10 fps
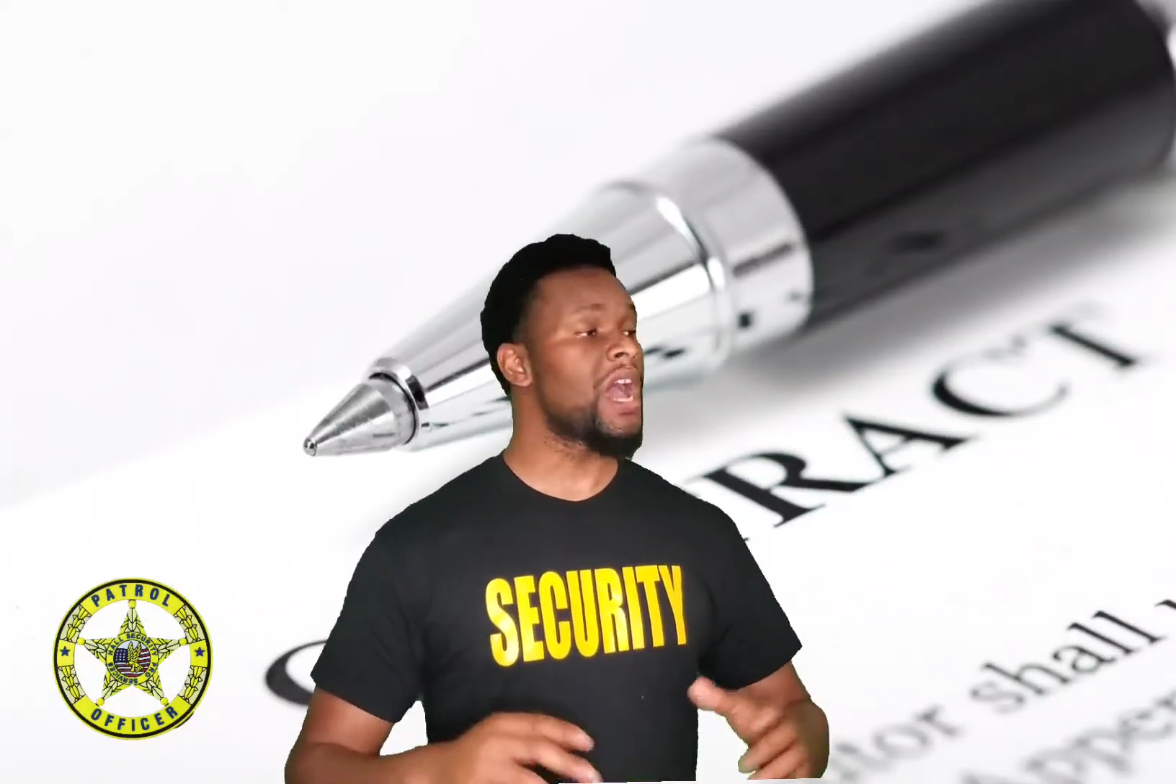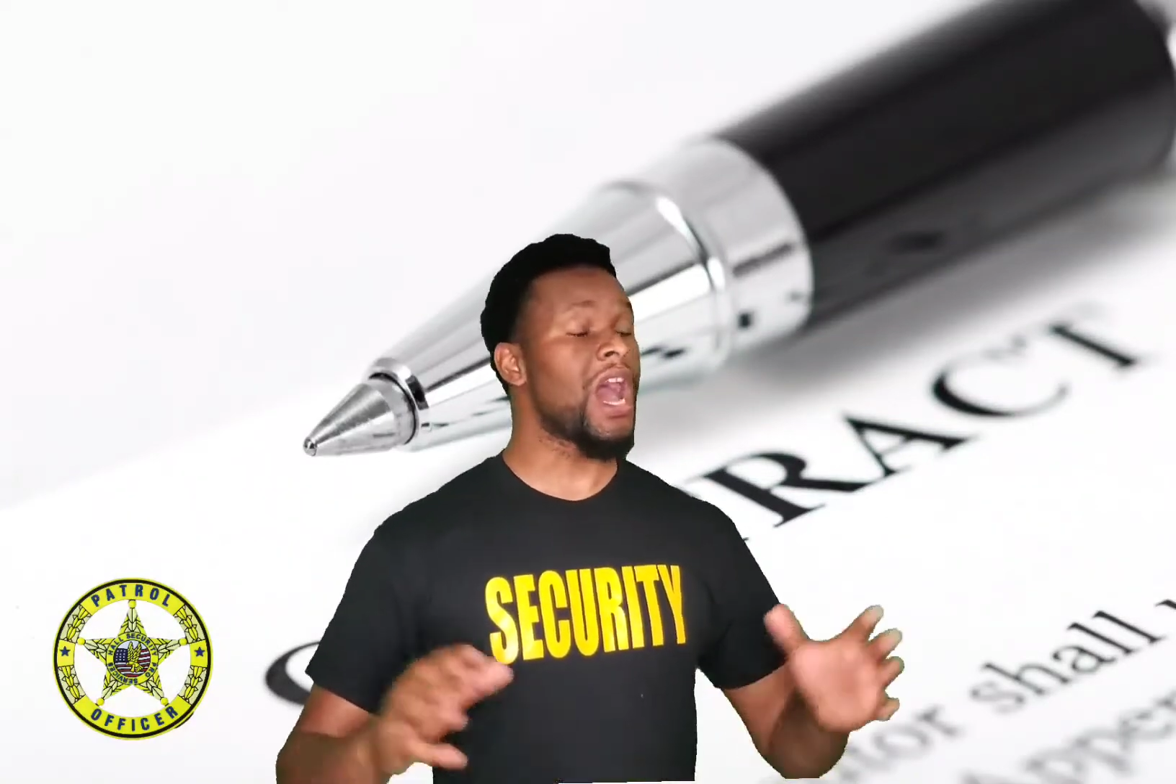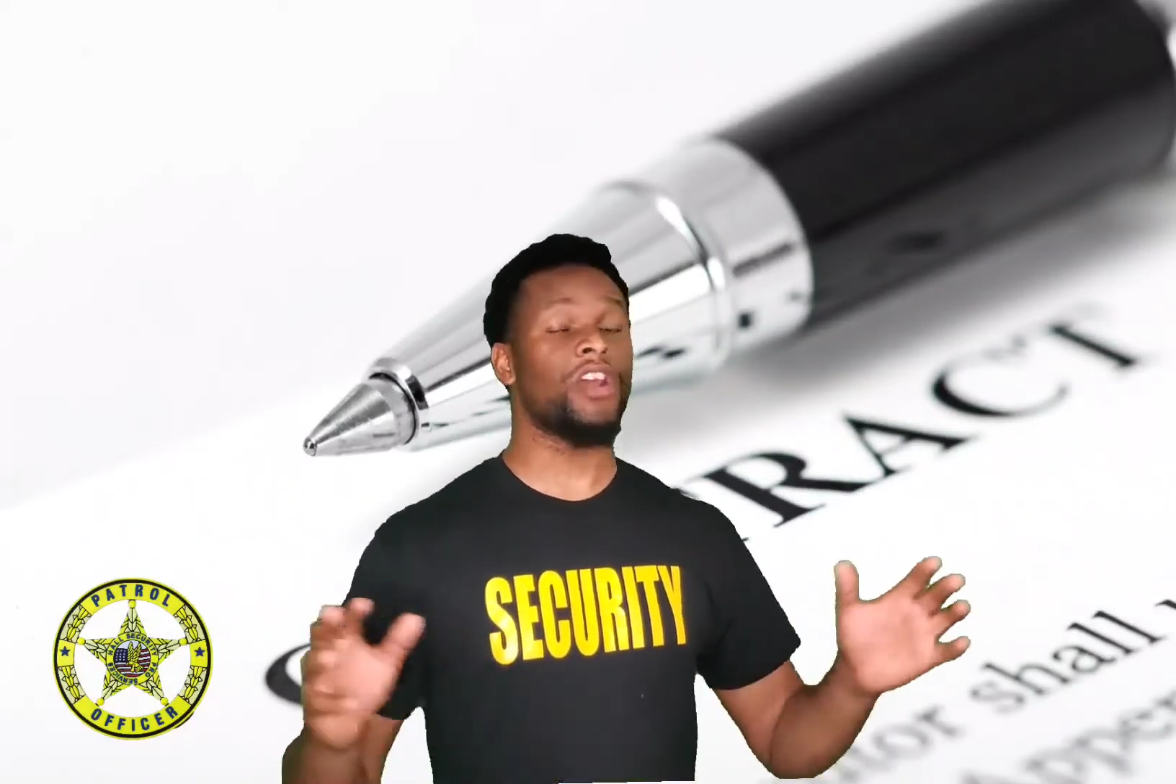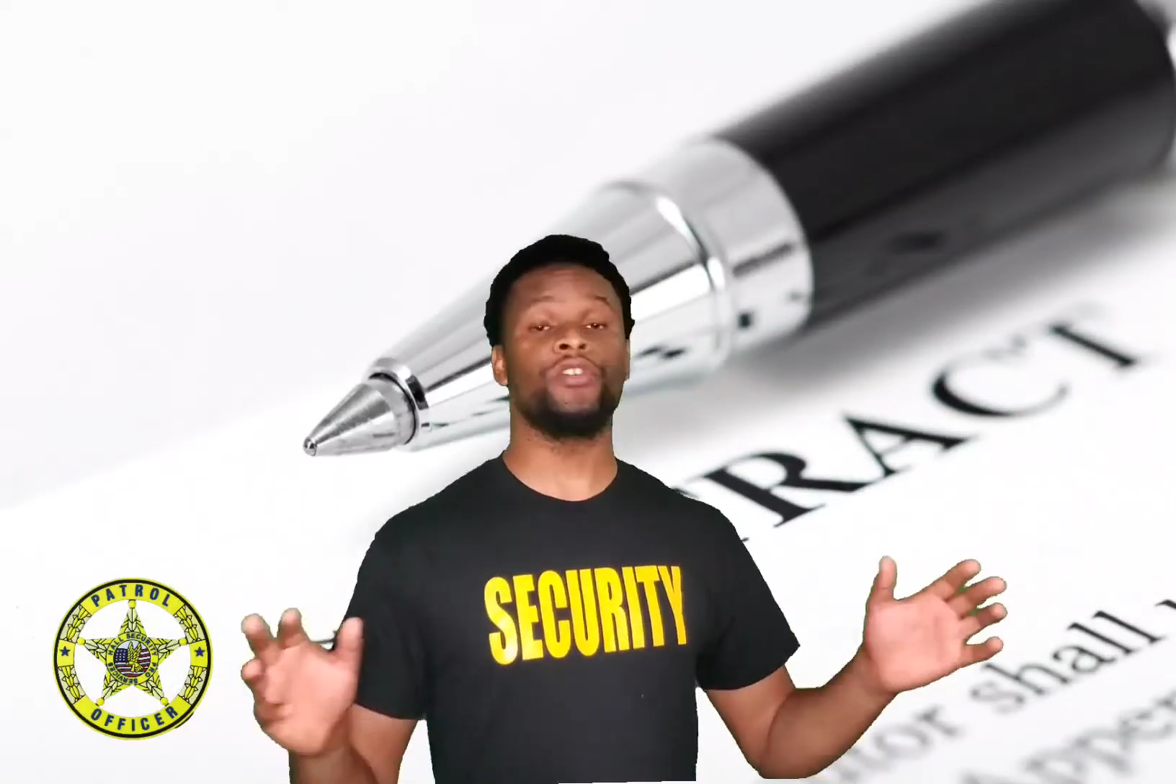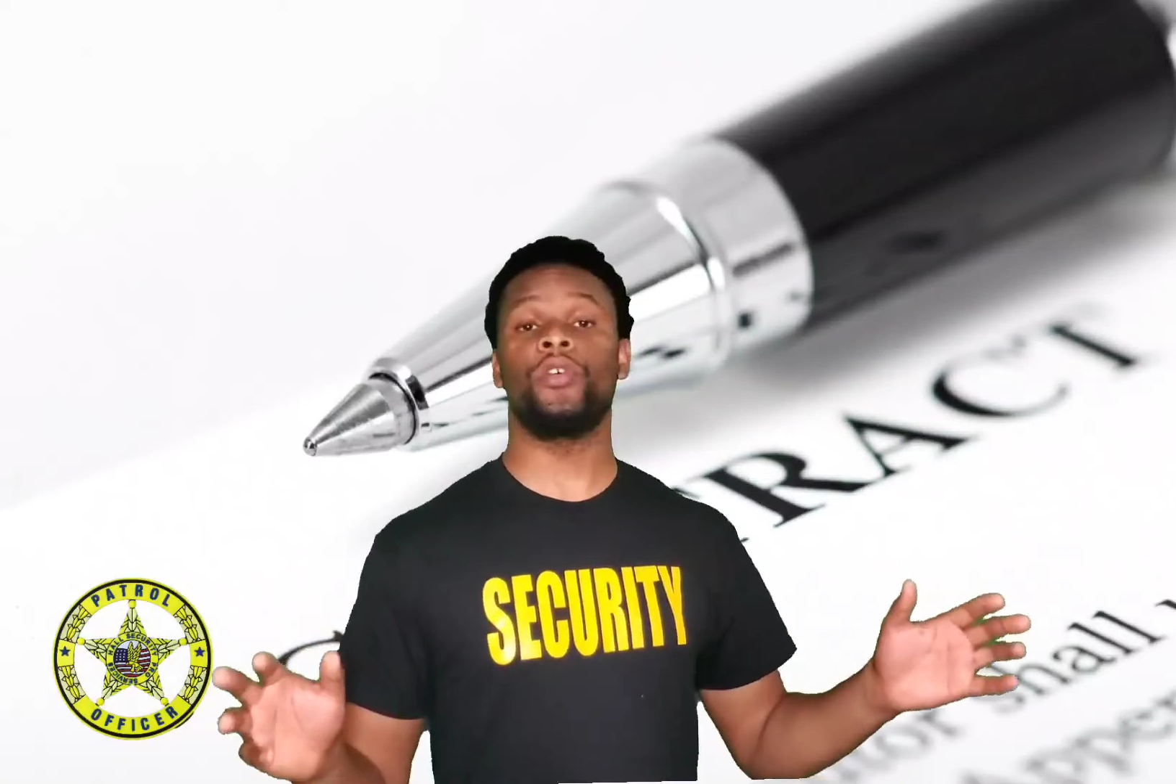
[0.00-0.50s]

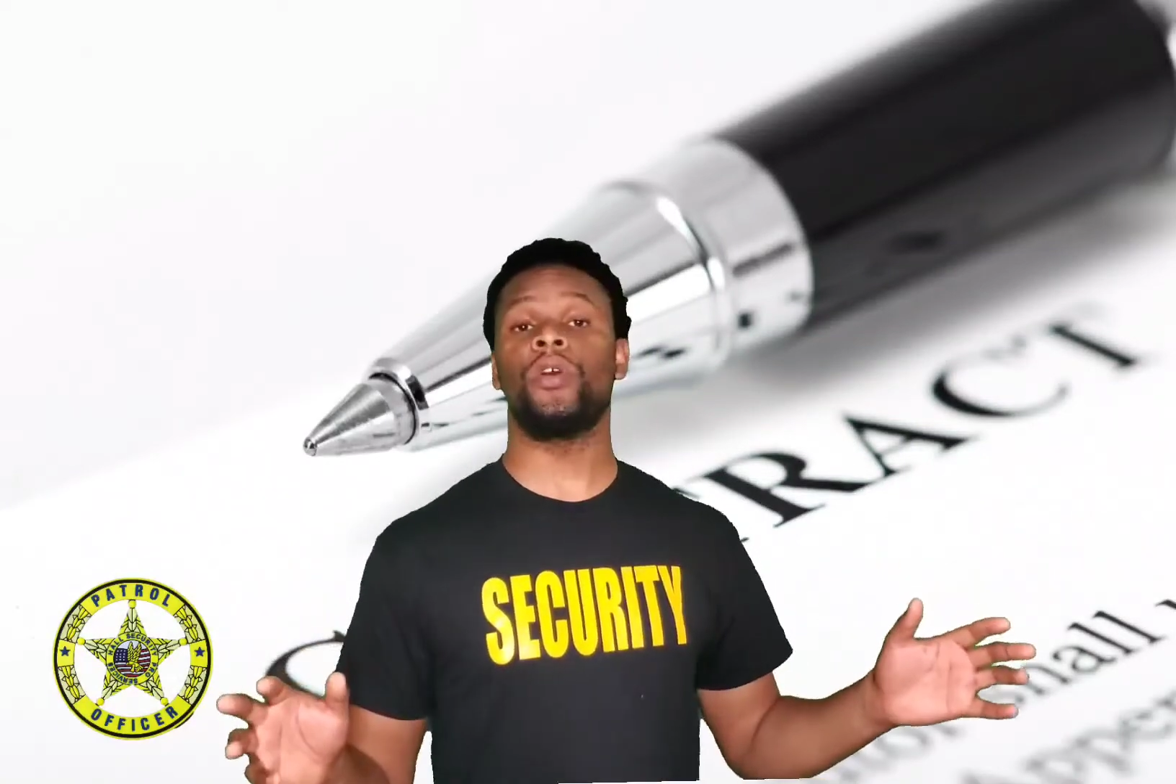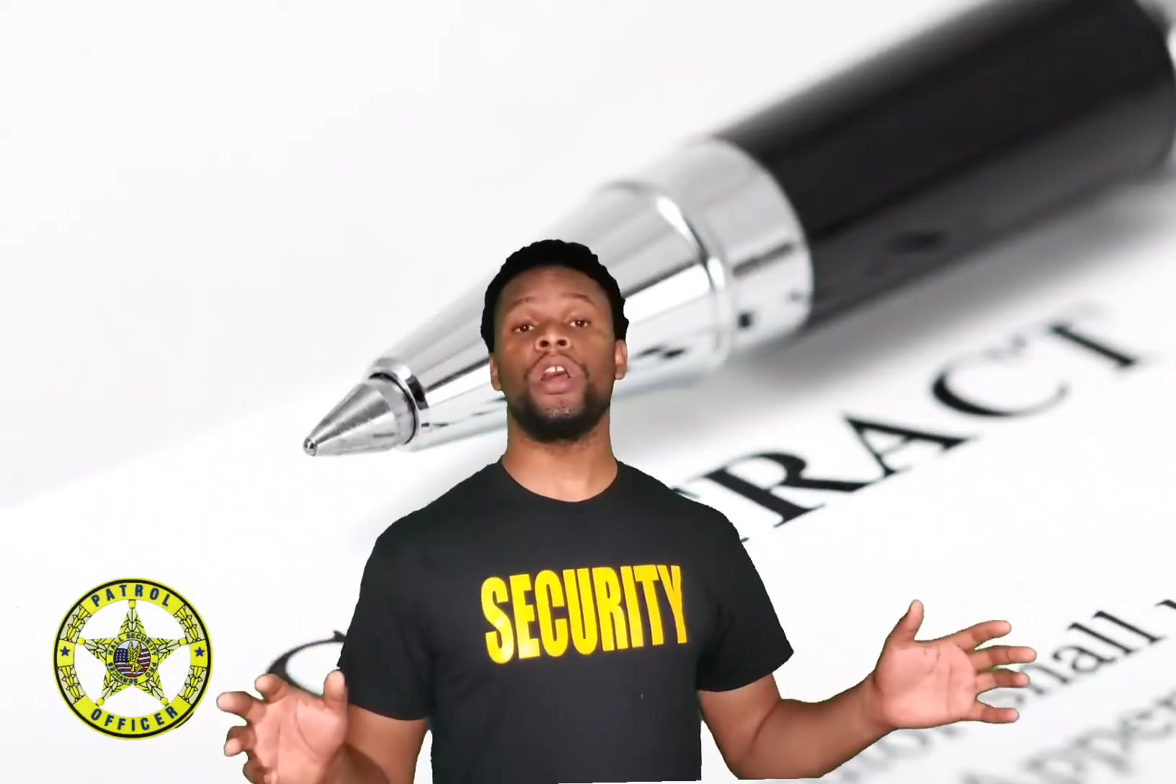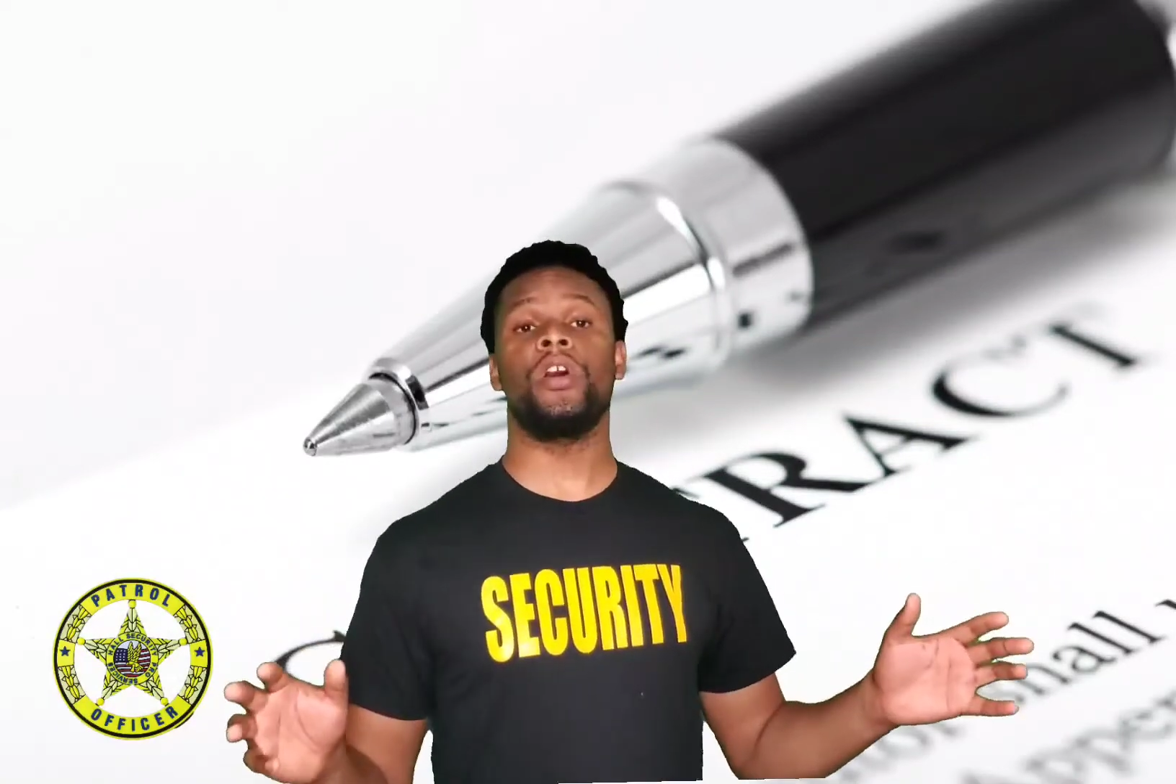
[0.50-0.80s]
i don't know at